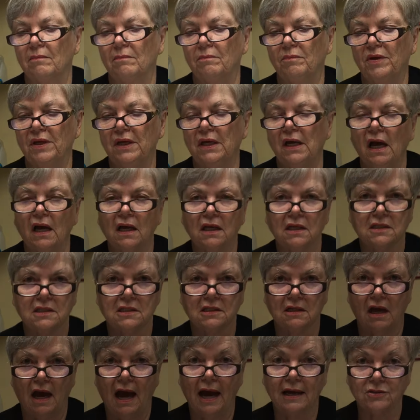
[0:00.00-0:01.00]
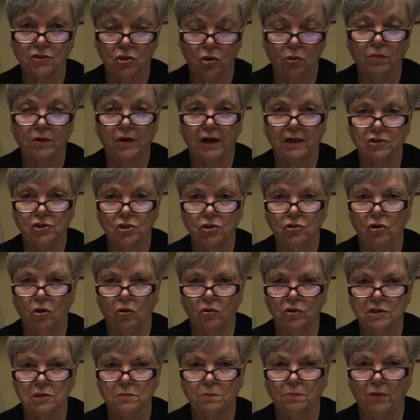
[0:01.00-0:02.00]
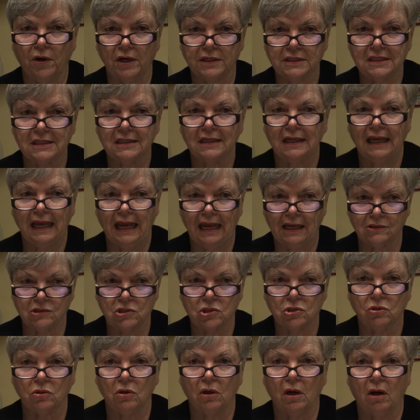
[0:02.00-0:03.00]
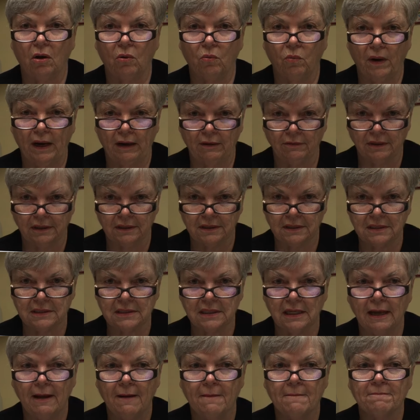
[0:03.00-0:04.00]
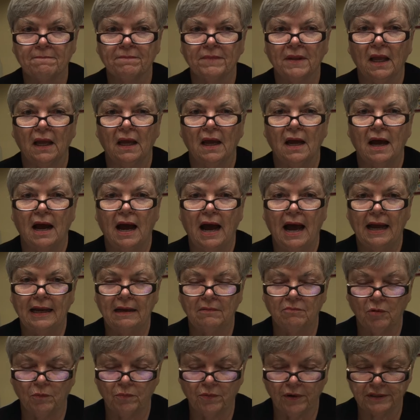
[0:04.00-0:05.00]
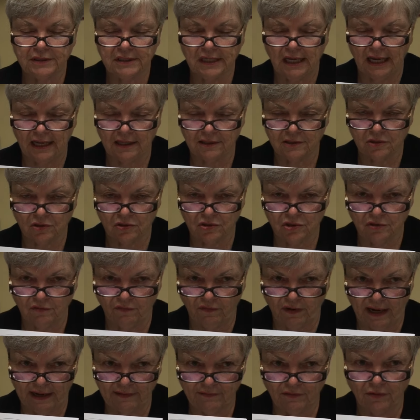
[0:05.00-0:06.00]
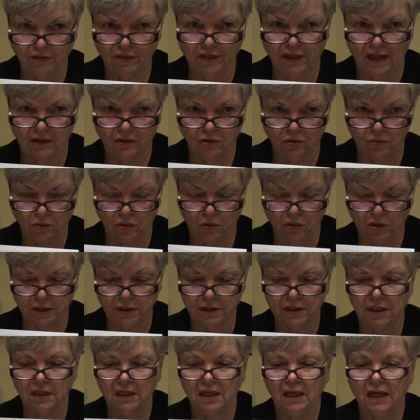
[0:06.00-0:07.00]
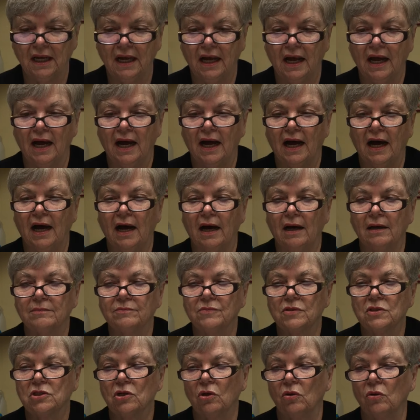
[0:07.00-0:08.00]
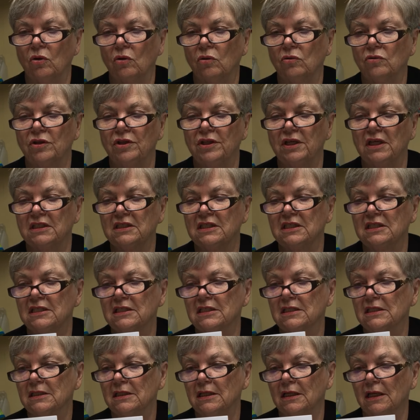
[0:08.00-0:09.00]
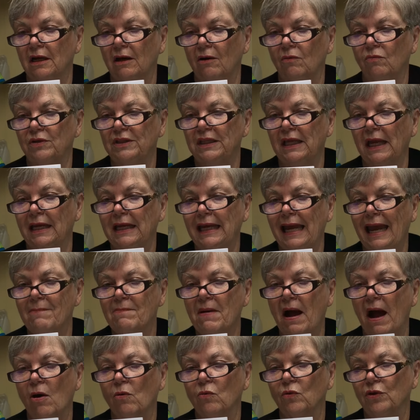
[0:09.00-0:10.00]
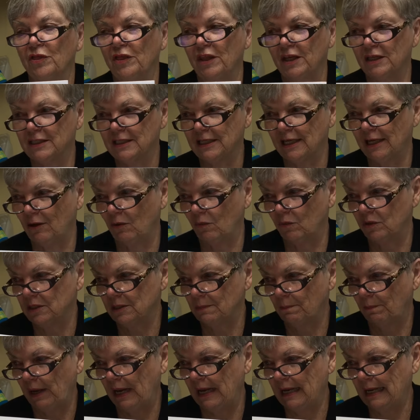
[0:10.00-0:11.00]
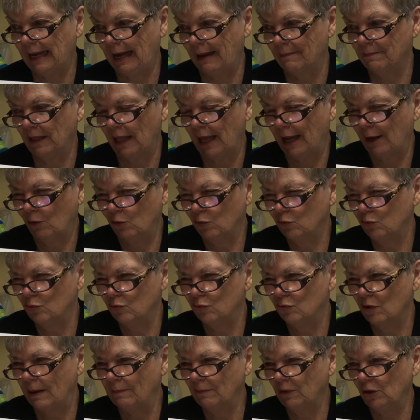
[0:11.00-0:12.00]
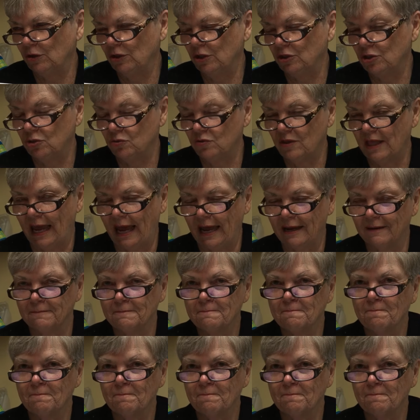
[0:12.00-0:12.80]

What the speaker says: because October, as you know, is breast cancer awareness. I am a breast cancer survivor, thank you, Lord. So this, when they came out with this and it was pink, I'm like, ooh, I'm going to do that.